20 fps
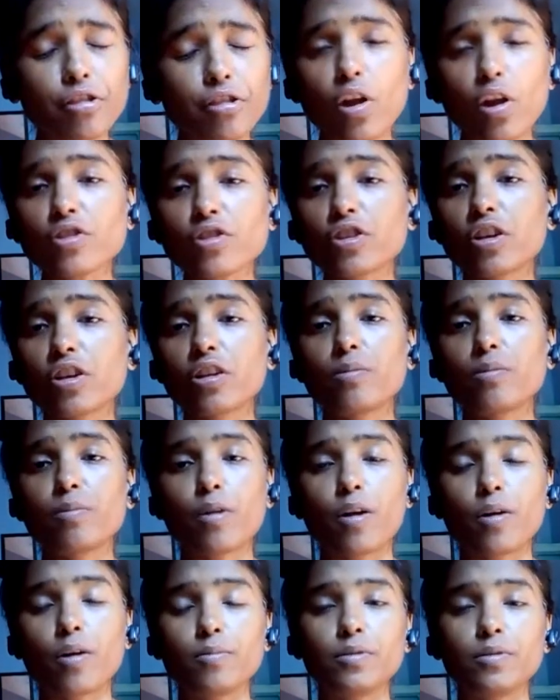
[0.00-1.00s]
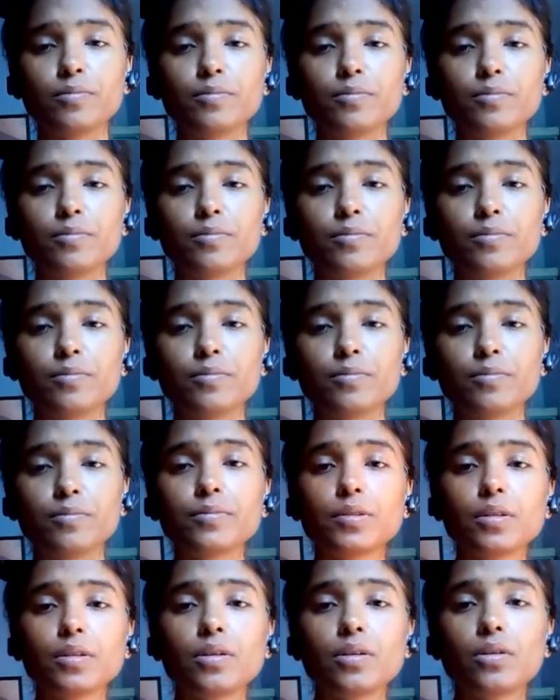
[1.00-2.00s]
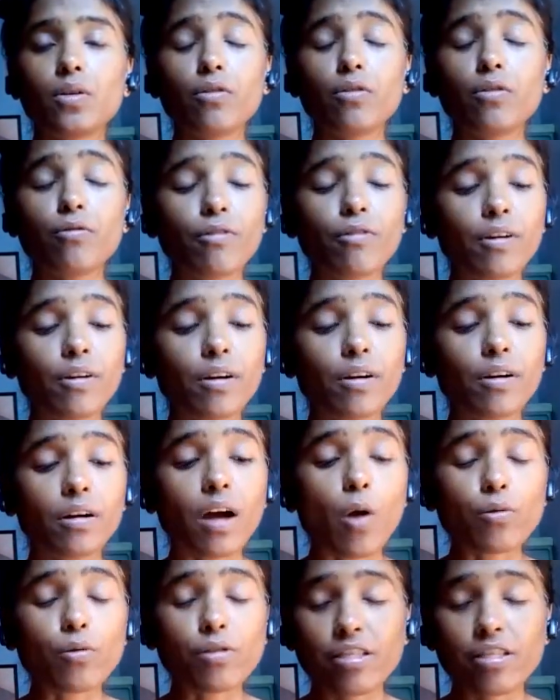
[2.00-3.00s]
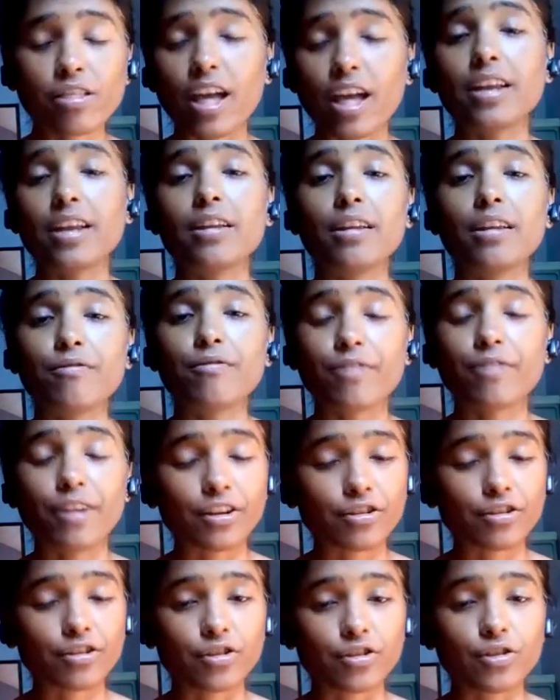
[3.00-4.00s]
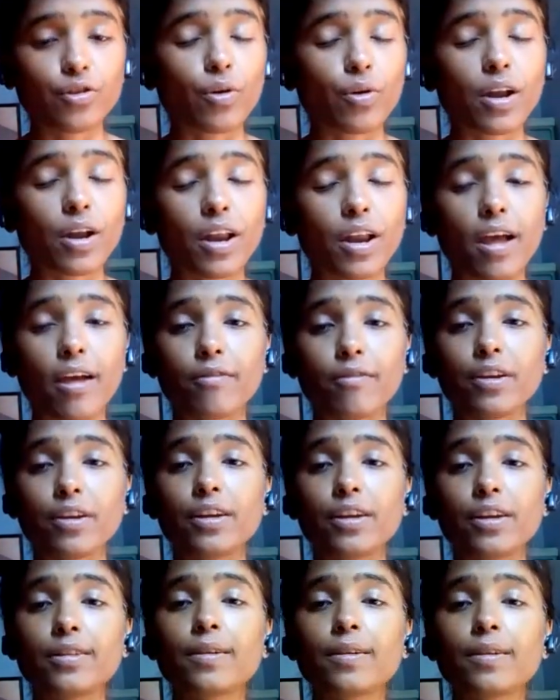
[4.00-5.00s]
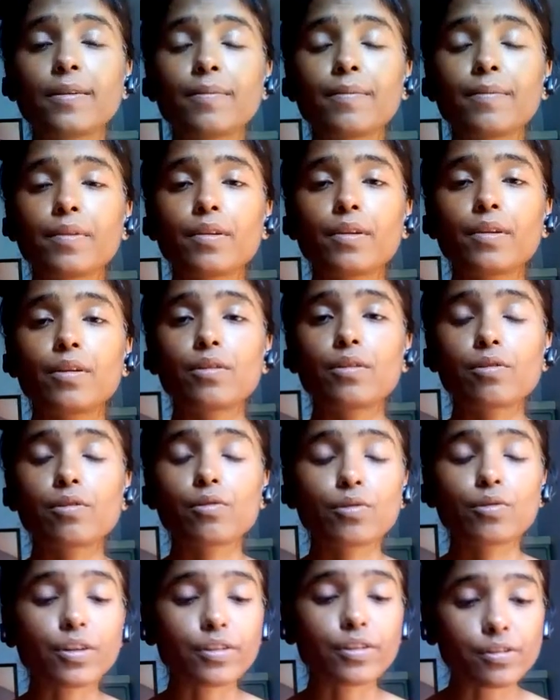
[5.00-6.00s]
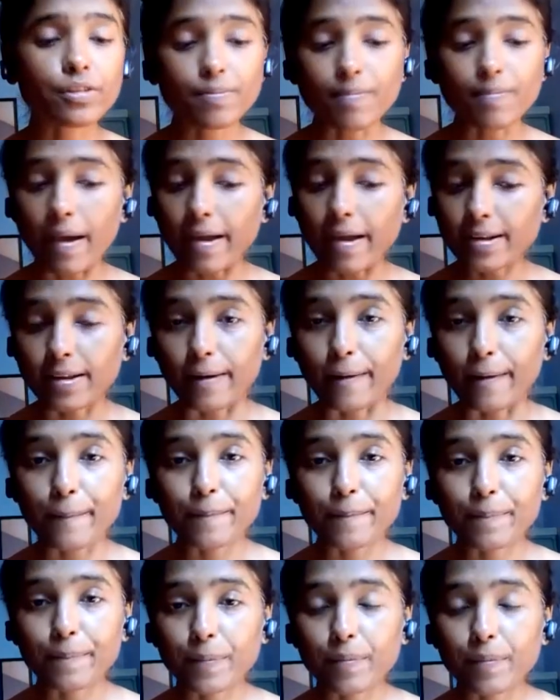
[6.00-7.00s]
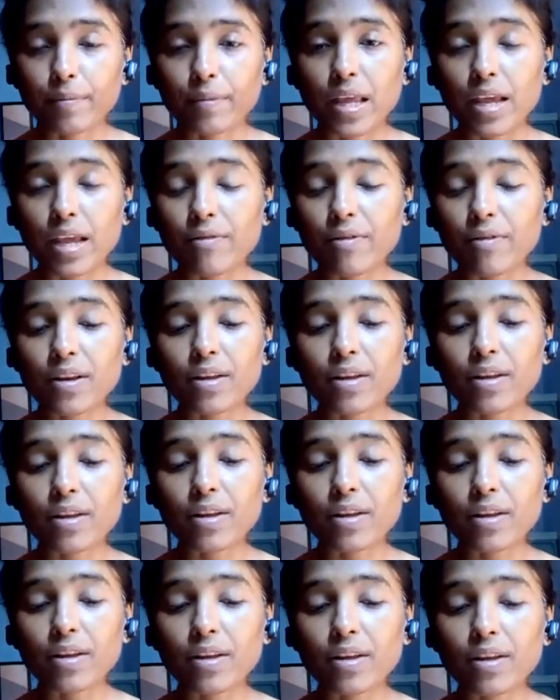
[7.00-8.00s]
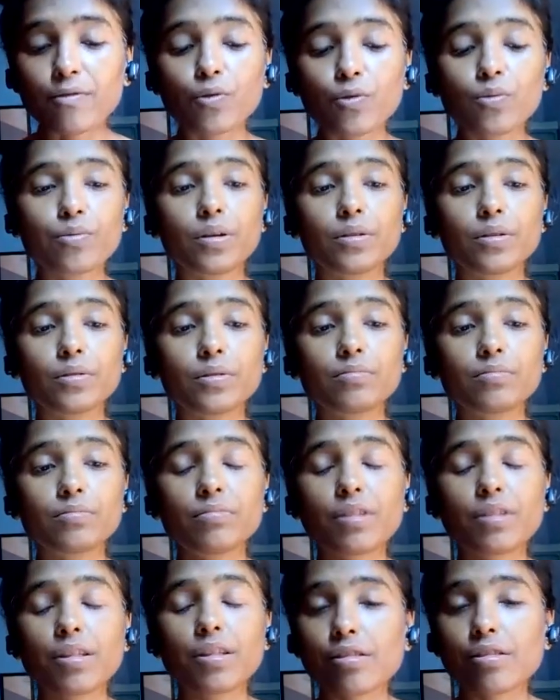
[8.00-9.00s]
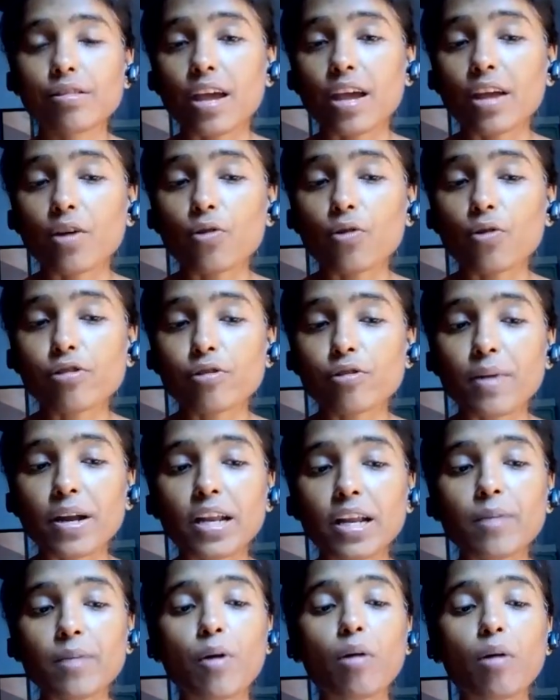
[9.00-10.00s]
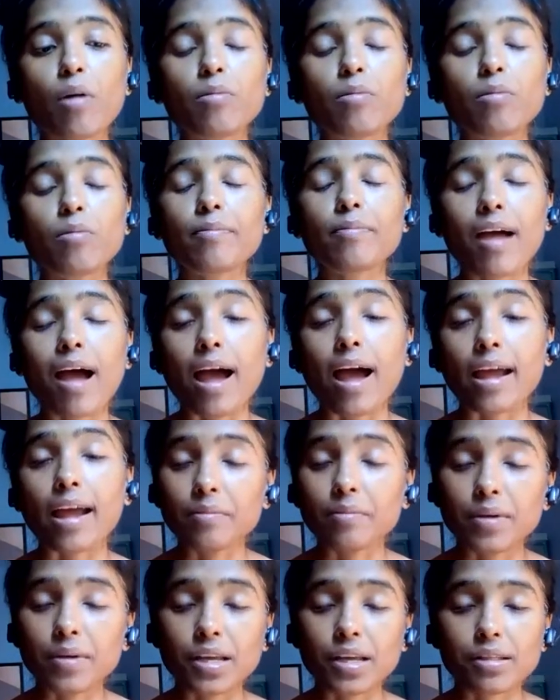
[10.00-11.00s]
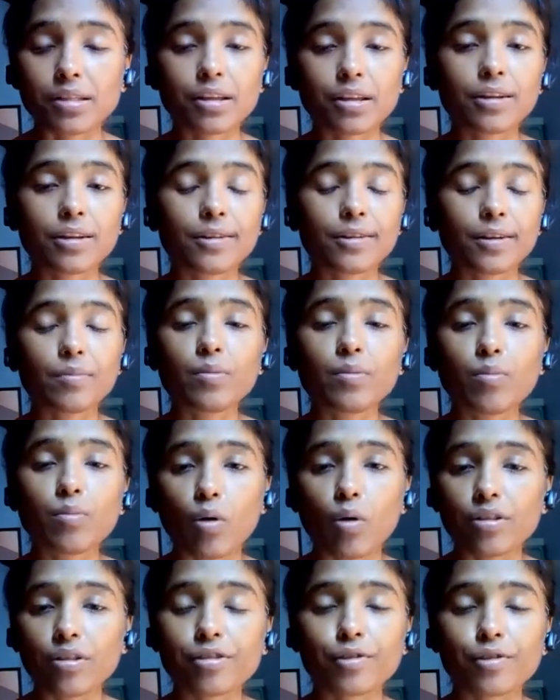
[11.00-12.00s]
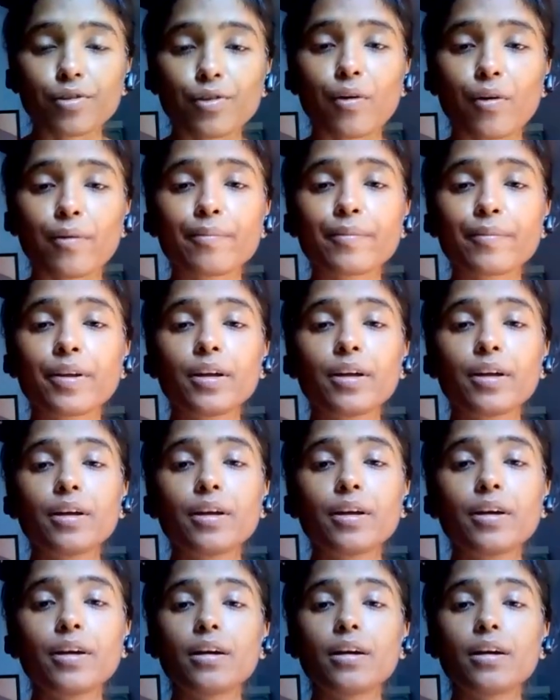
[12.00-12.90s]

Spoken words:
physiological problem or outside infection you are having. So it doesn't matter. Even if you there's psychosomatic problems, IBS, irritable bowel syndrome,